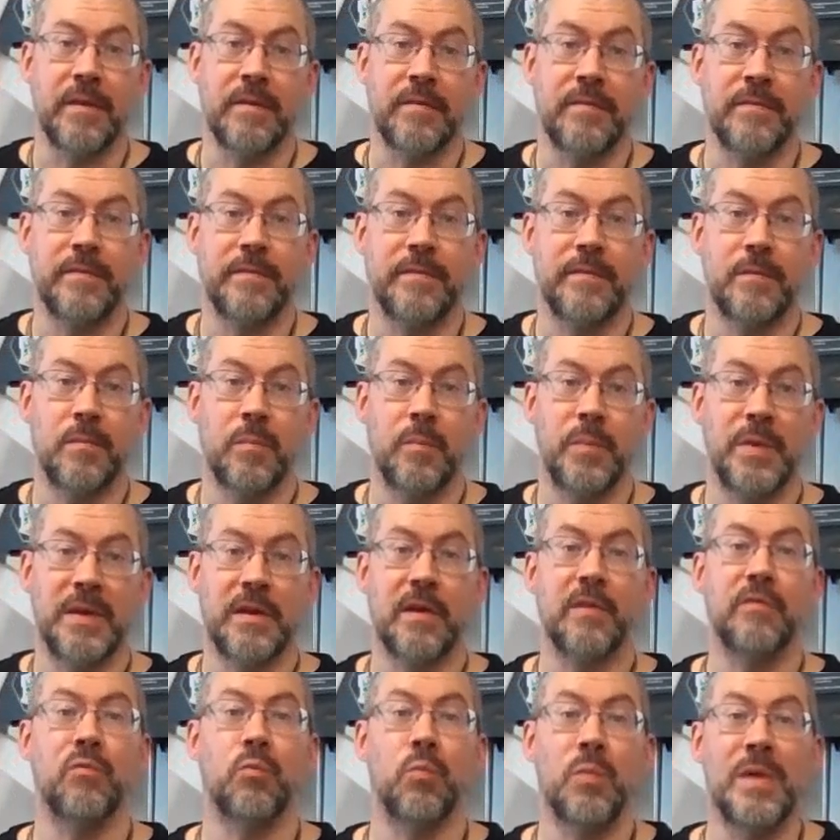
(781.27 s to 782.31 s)
this
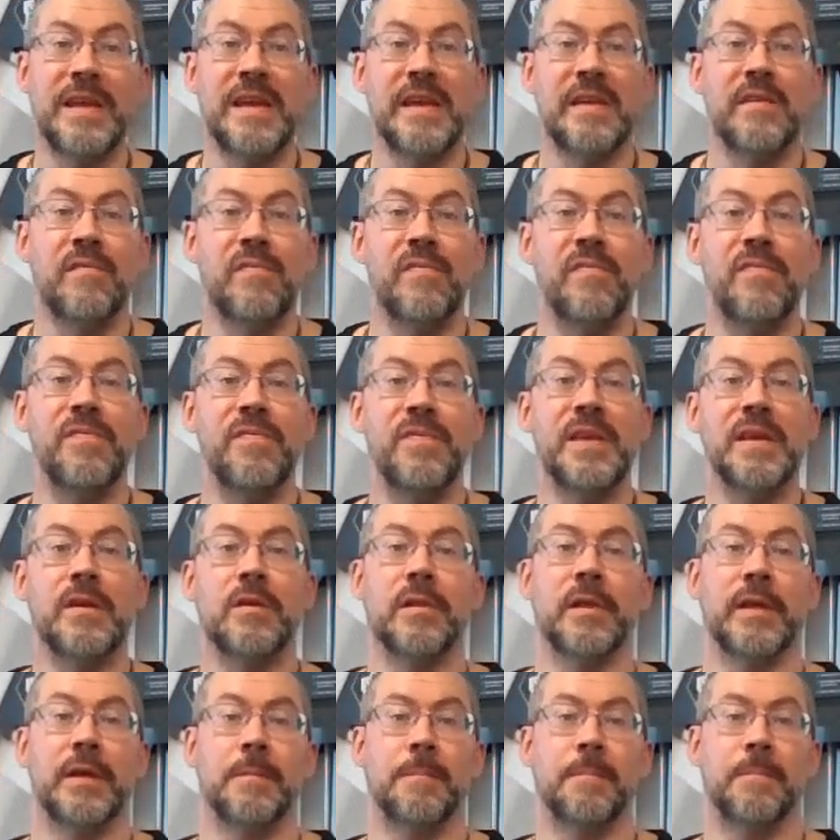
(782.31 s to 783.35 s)
because we can
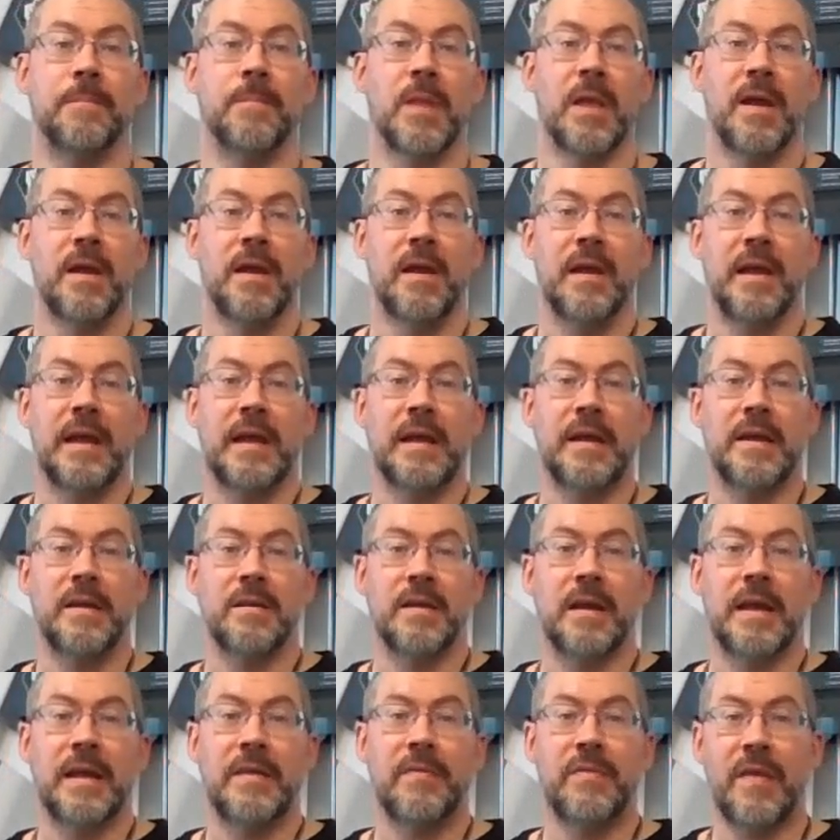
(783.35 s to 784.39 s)
feel it.
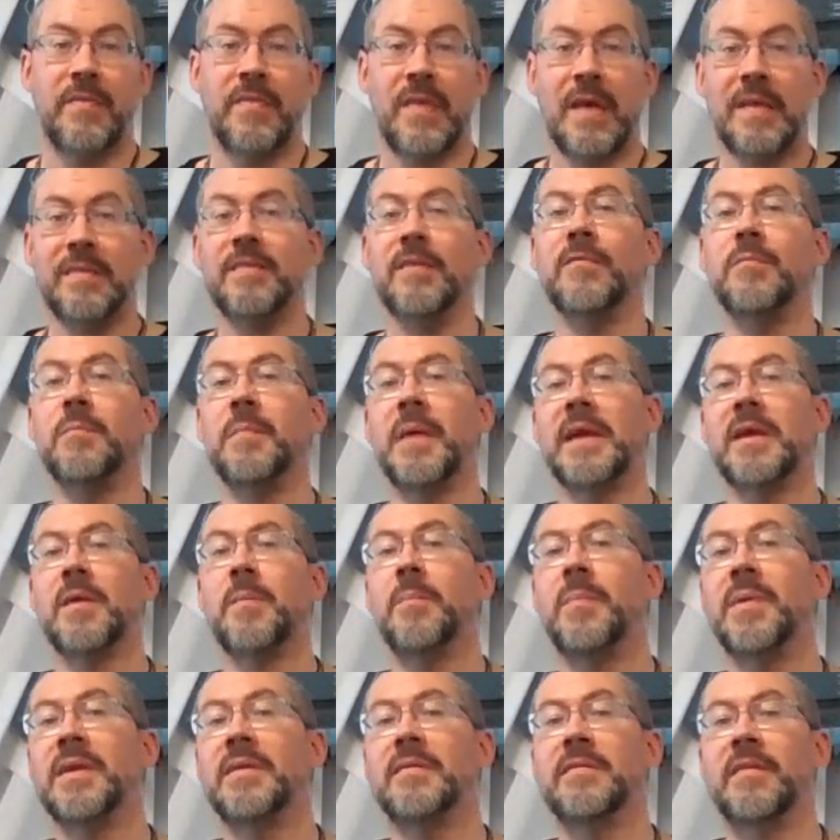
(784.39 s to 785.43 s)
And that does make a
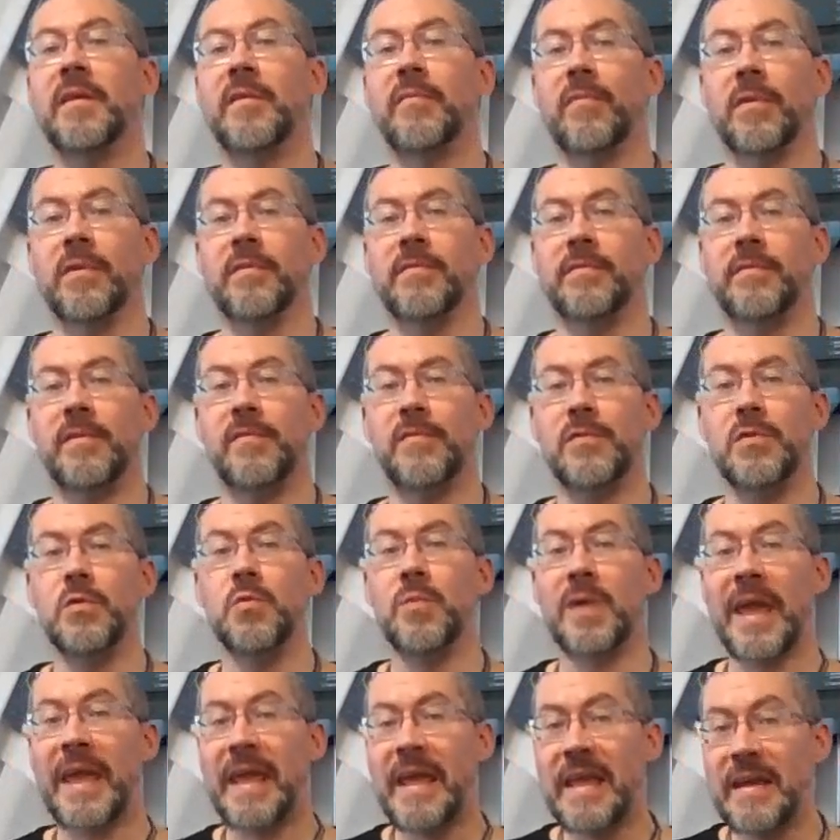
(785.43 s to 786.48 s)
big difference. If you
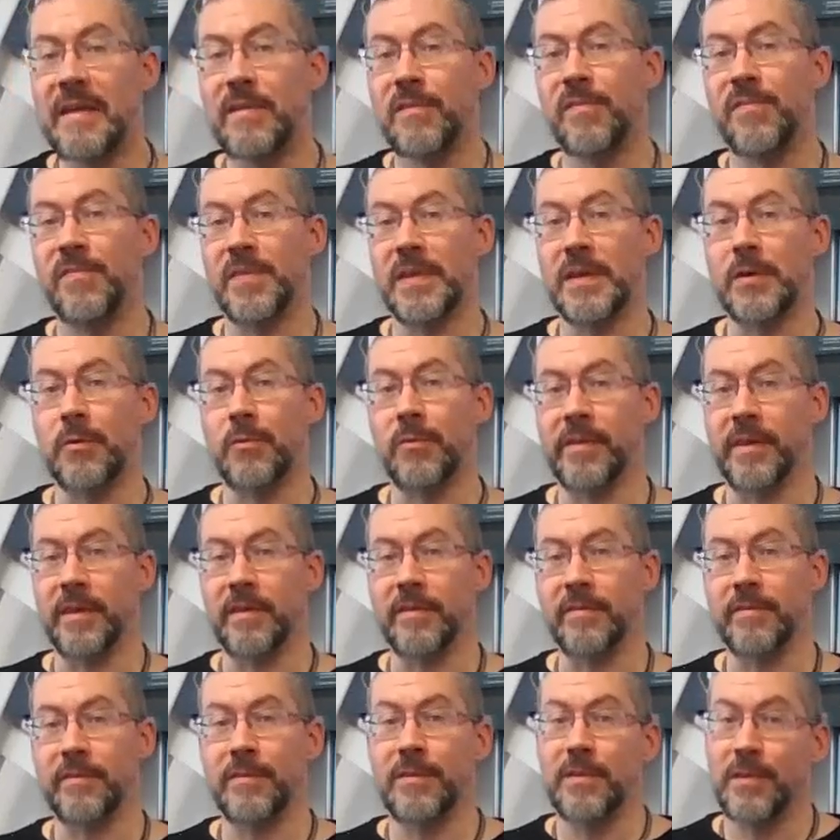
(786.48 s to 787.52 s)
can't feel
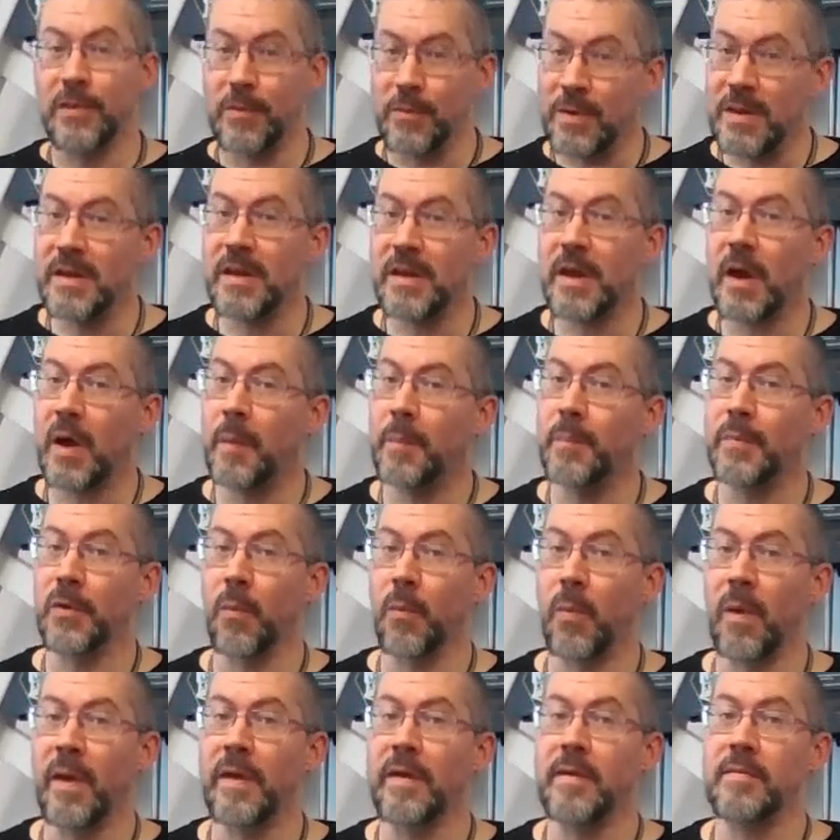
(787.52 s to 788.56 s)
this, you need to up
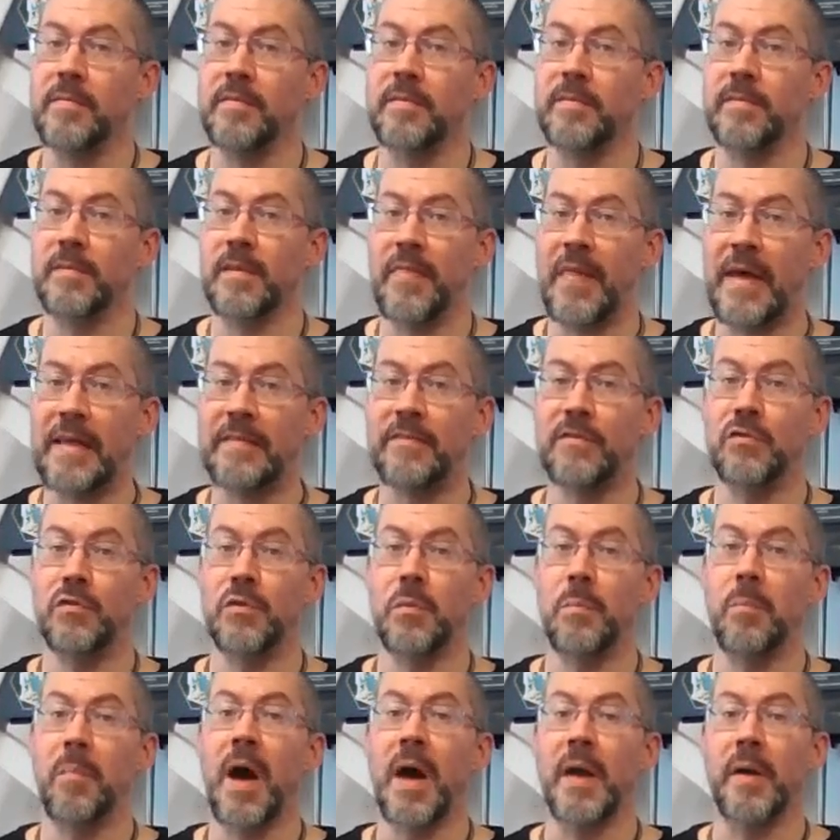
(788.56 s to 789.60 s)
your weights, and that's
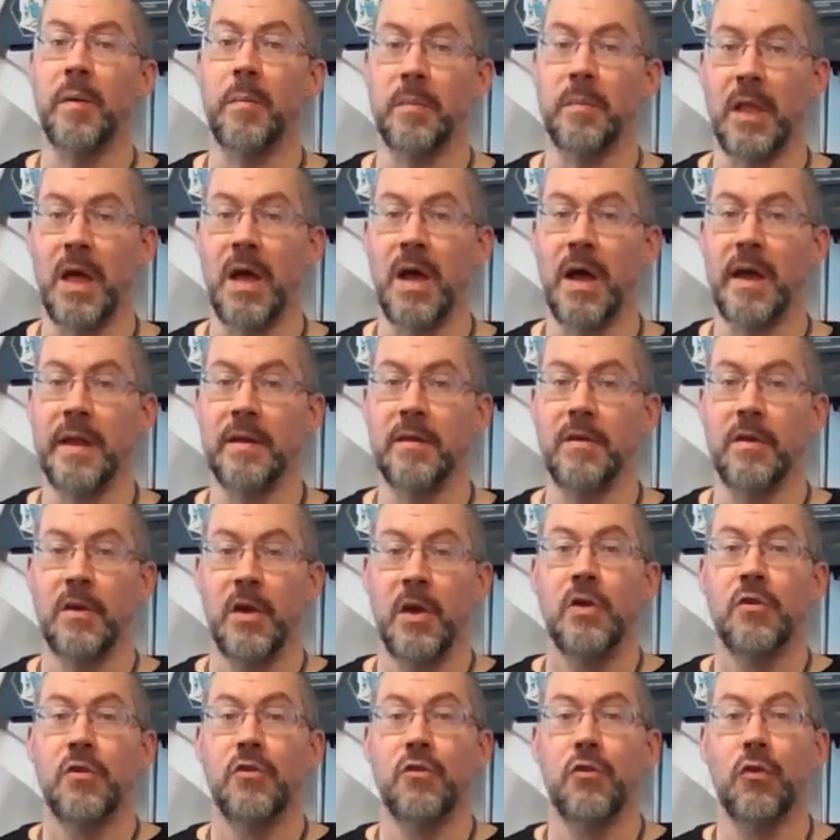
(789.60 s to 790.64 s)
the bottom line.
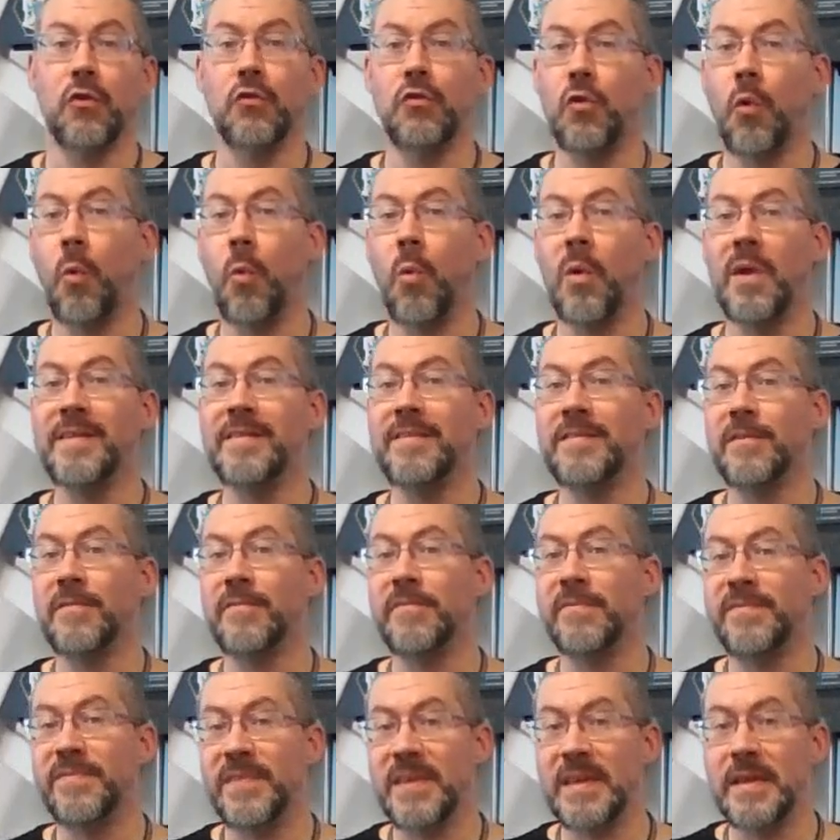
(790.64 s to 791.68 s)
You're going to
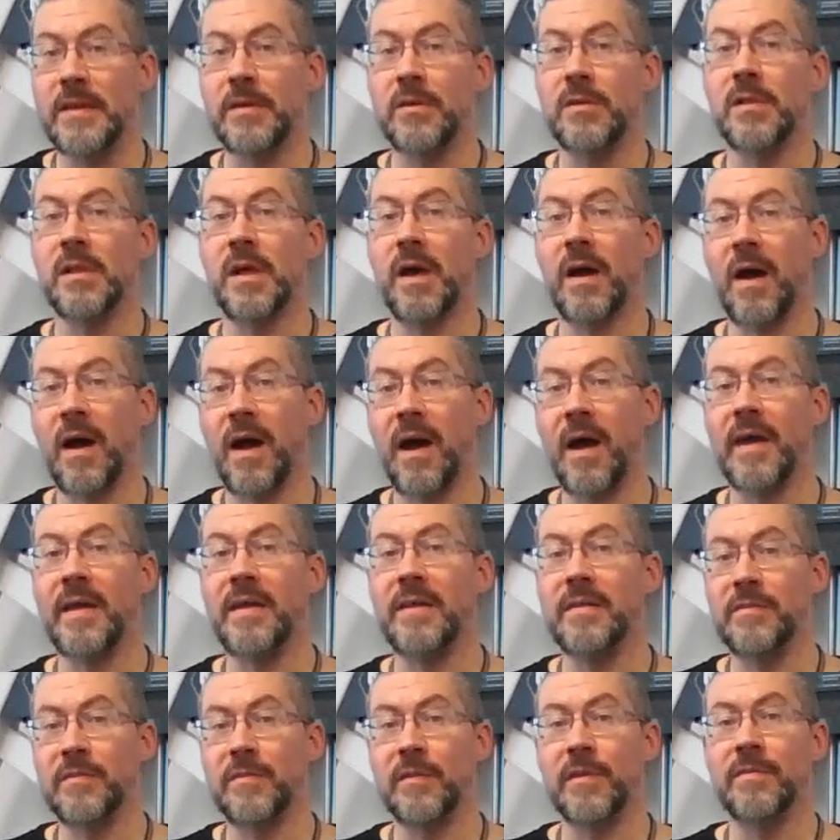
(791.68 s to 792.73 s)
feel a high
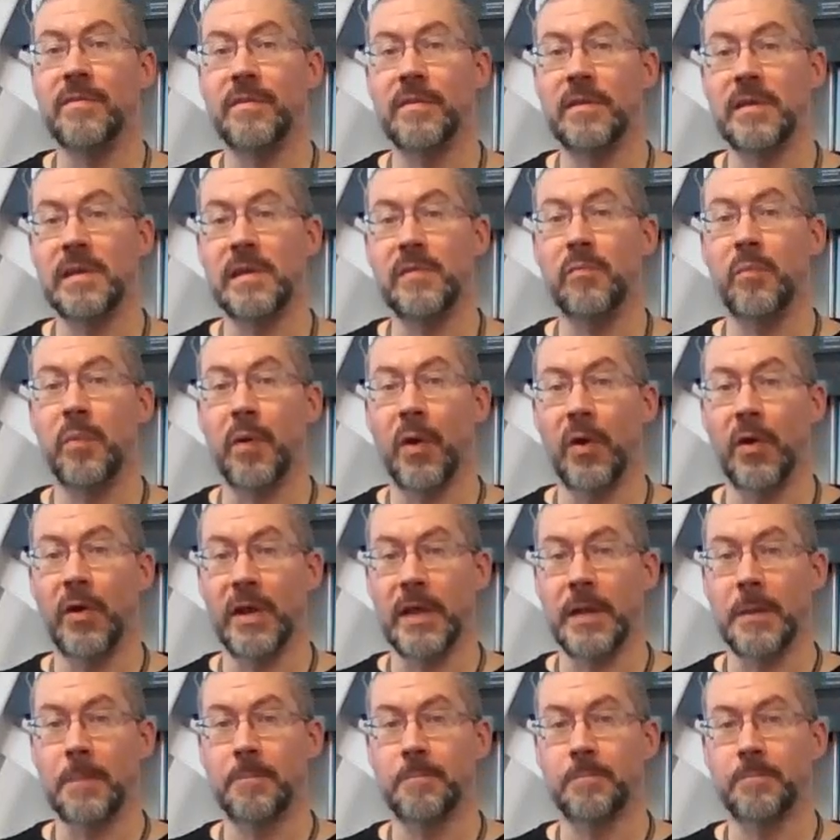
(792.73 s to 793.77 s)
intensity of
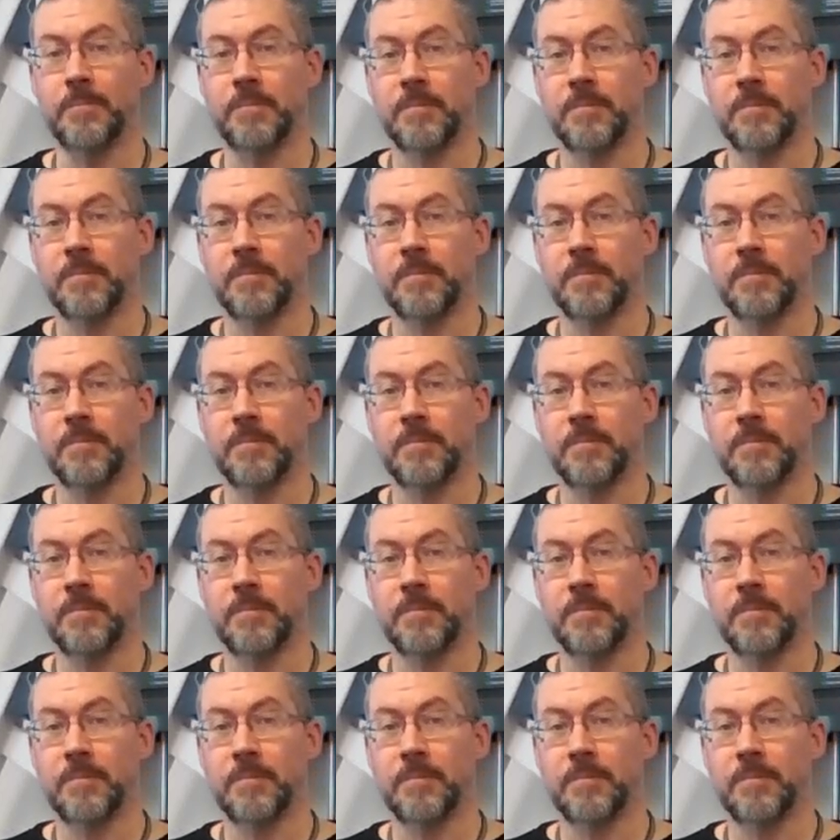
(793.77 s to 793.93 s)
burning.